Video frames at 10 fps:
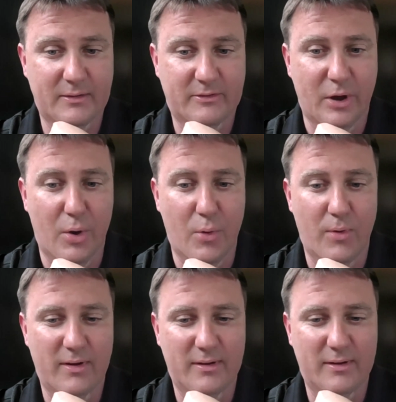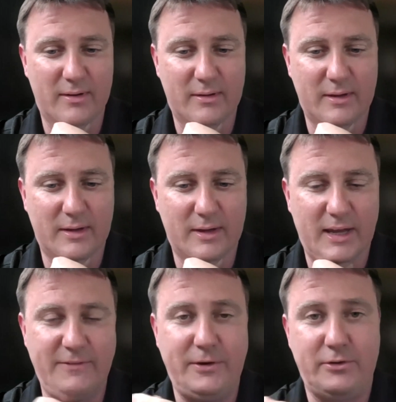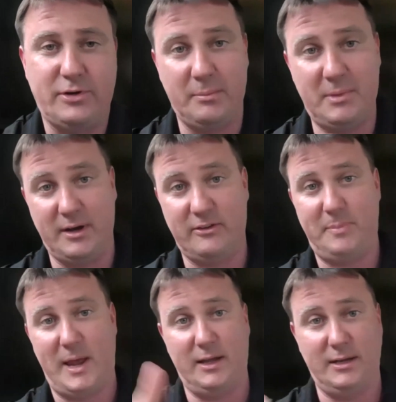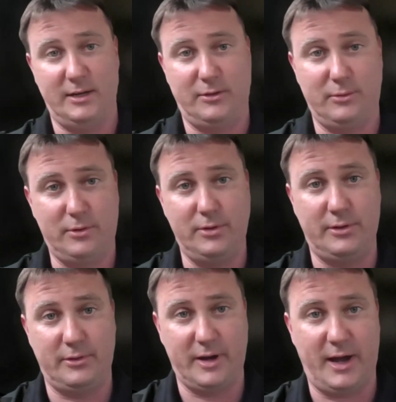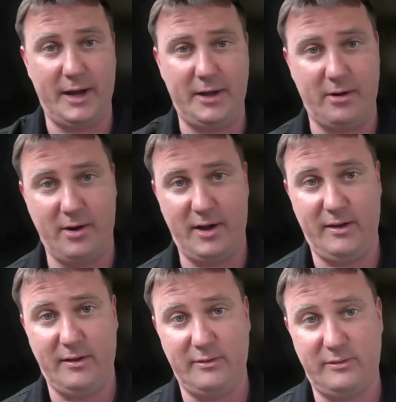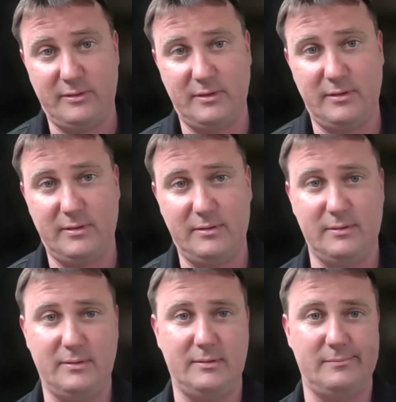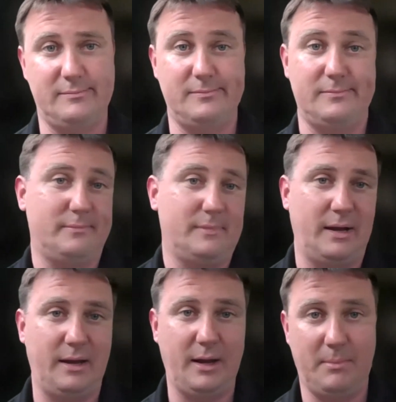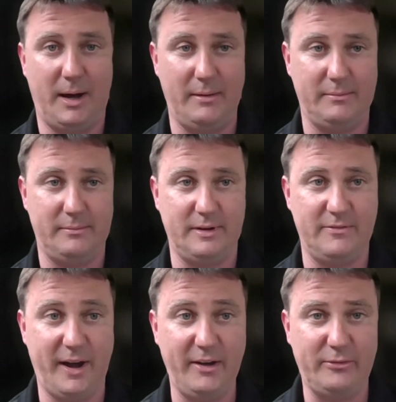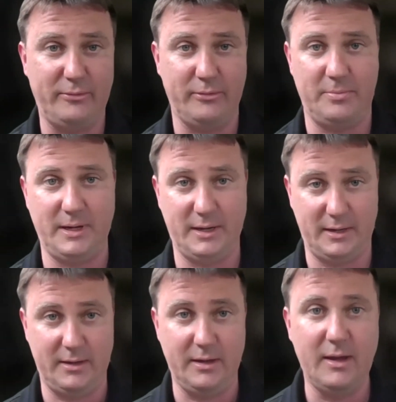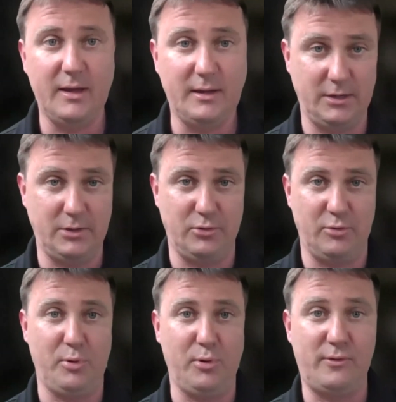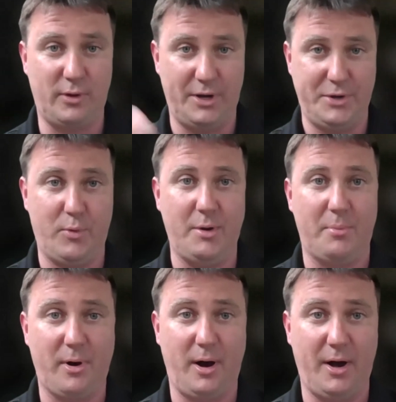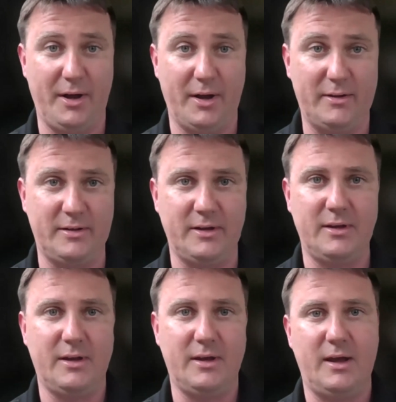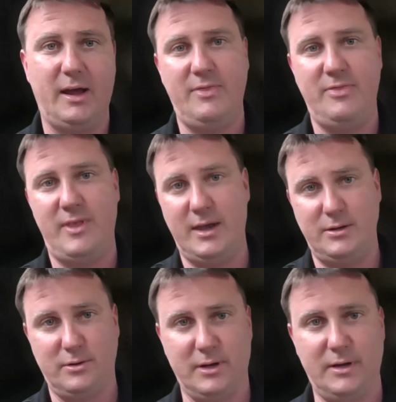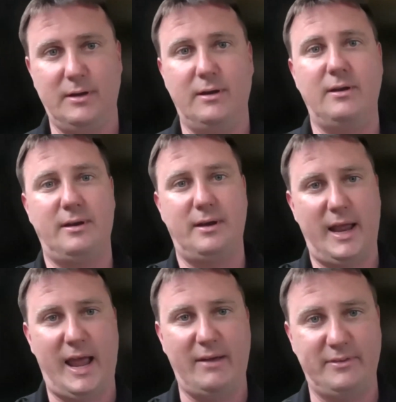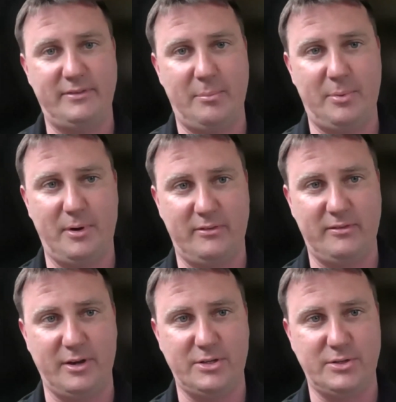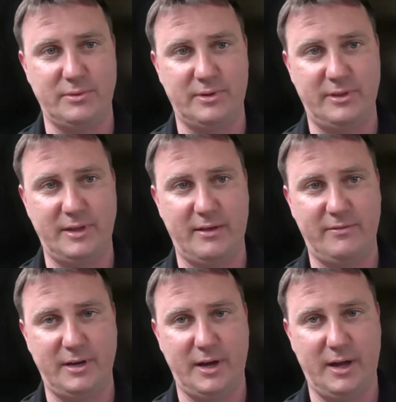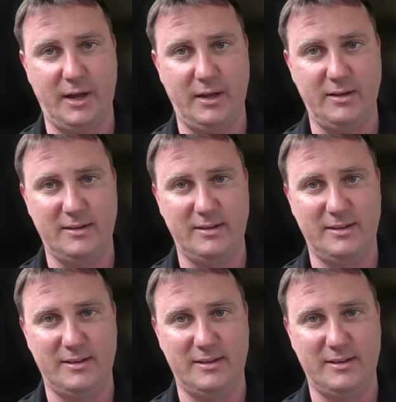So if you're talking about expanding it to include other guide RNAs, again, my advice would be get your approval on your one product, and then you can have a separate discussion with the FDA